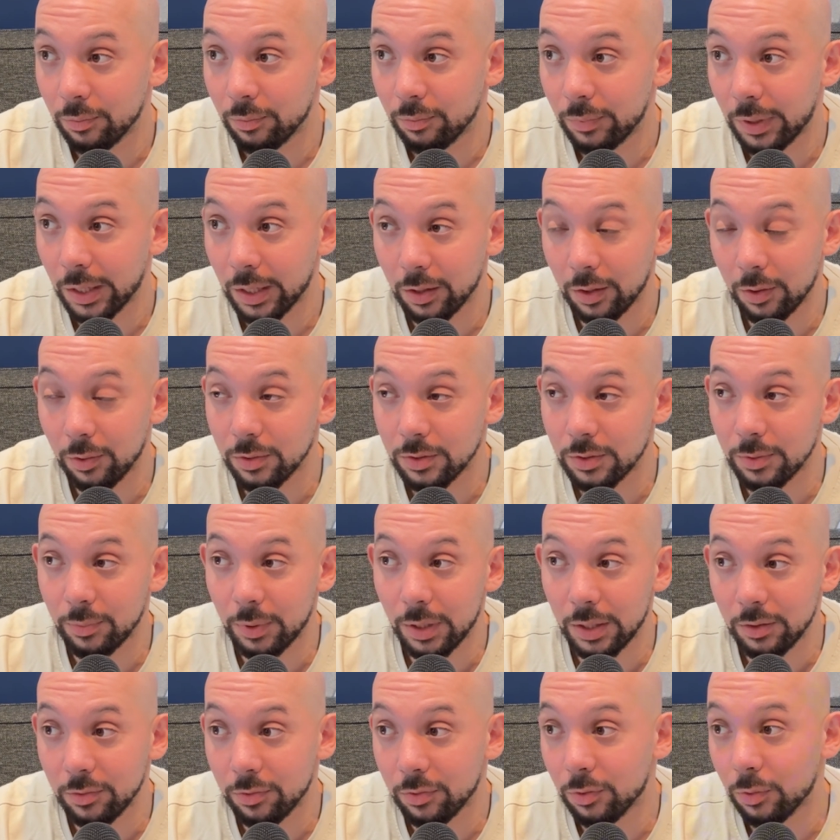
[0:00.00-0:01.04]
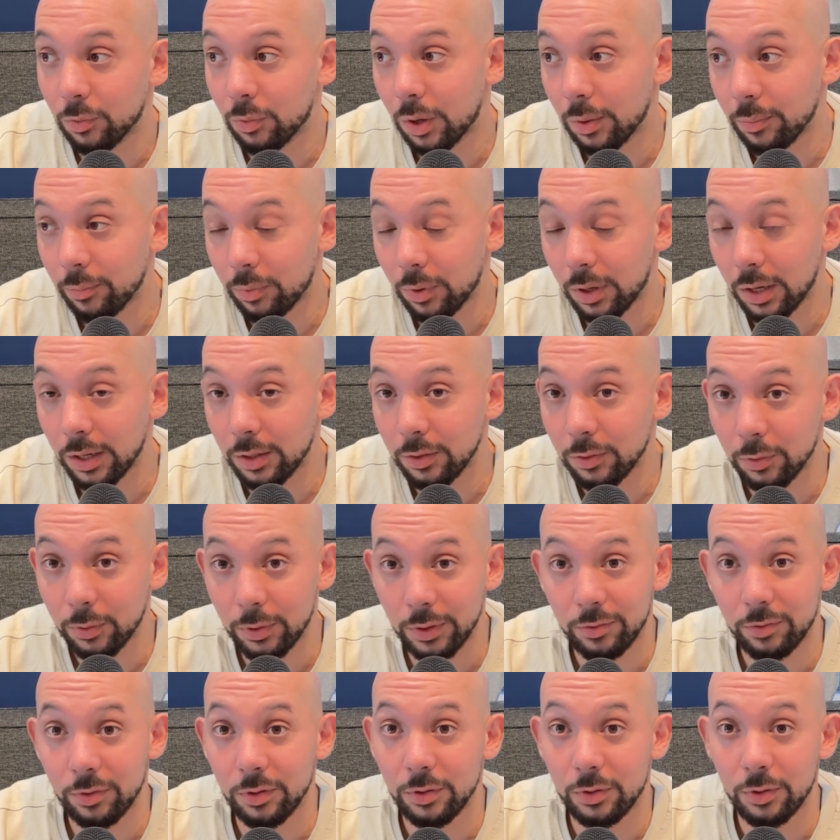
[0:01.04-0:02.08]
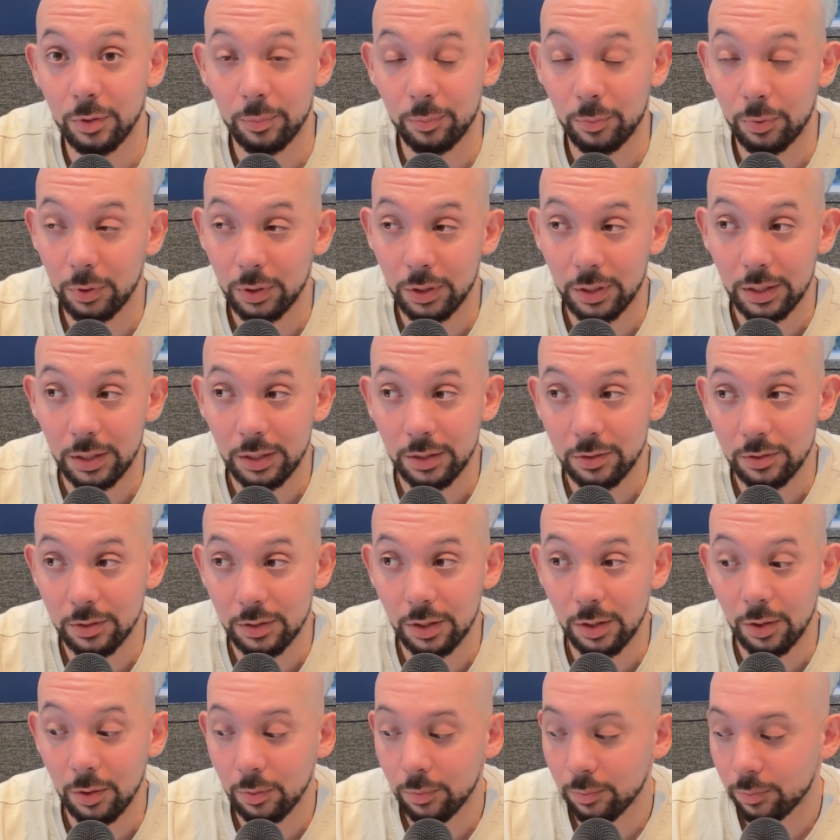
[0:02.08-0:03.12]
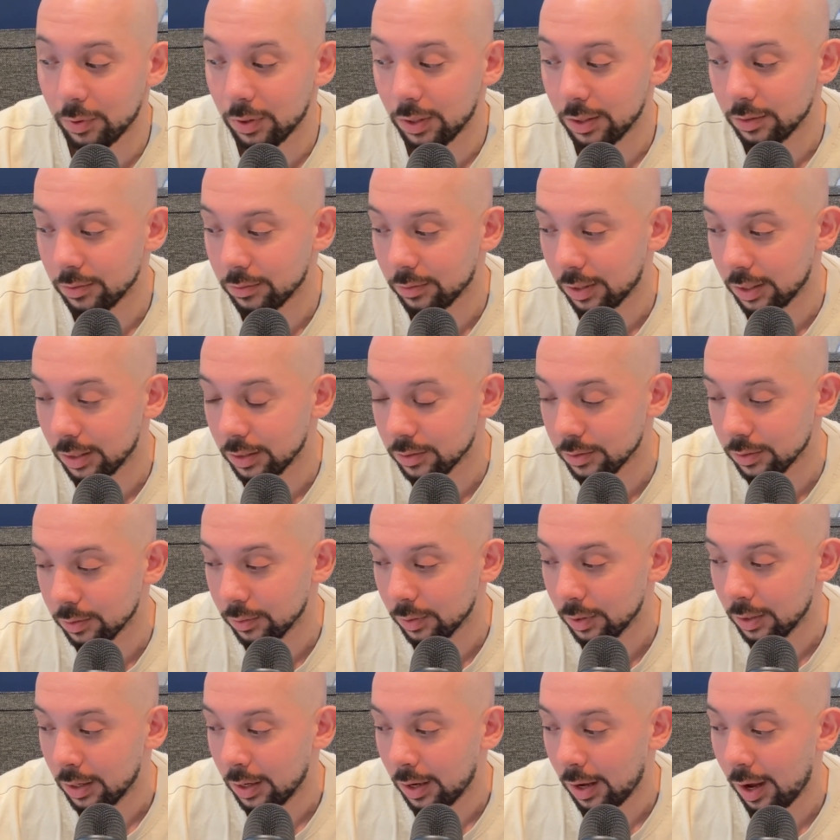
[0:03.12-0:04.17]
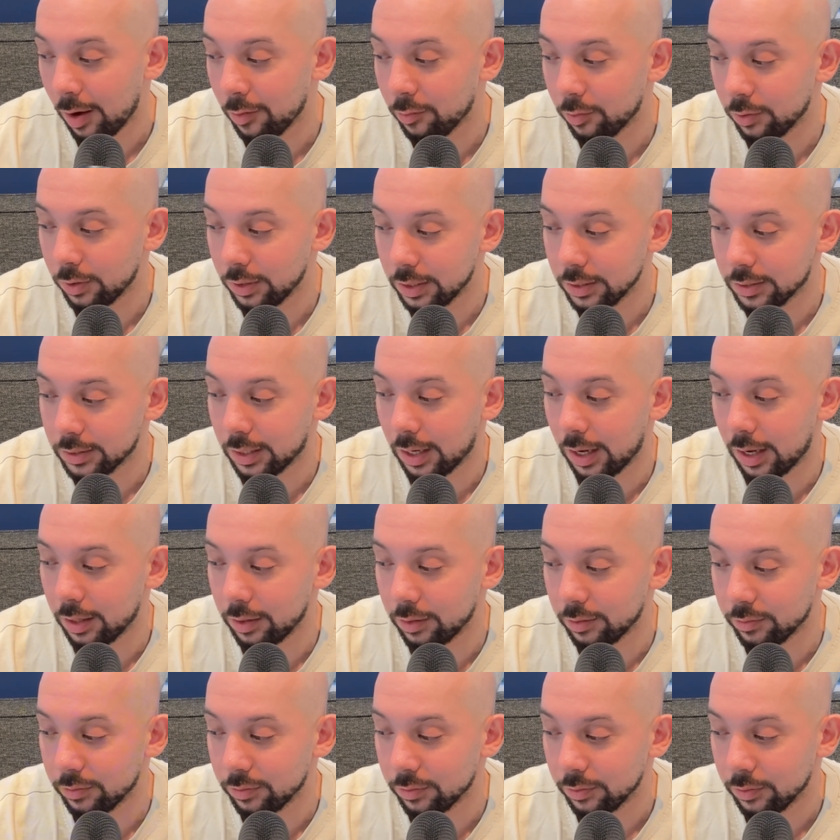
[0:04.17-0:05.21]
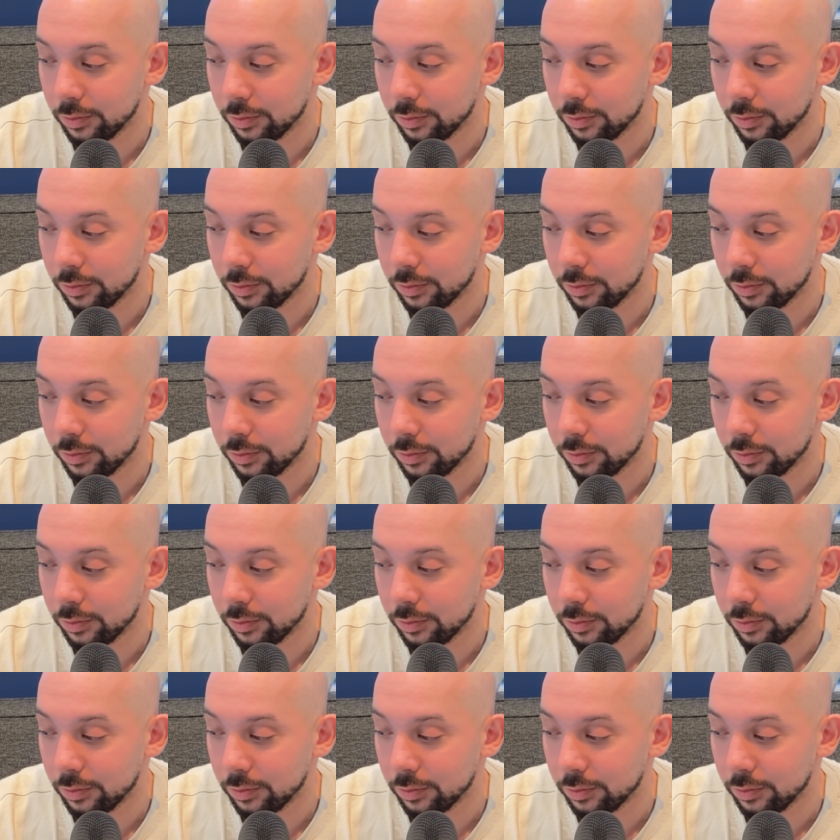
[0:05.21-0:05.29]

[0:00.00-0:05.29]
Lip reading: make loads of money for one brand, or even to put it into their own brand, right? So everyone is kind of,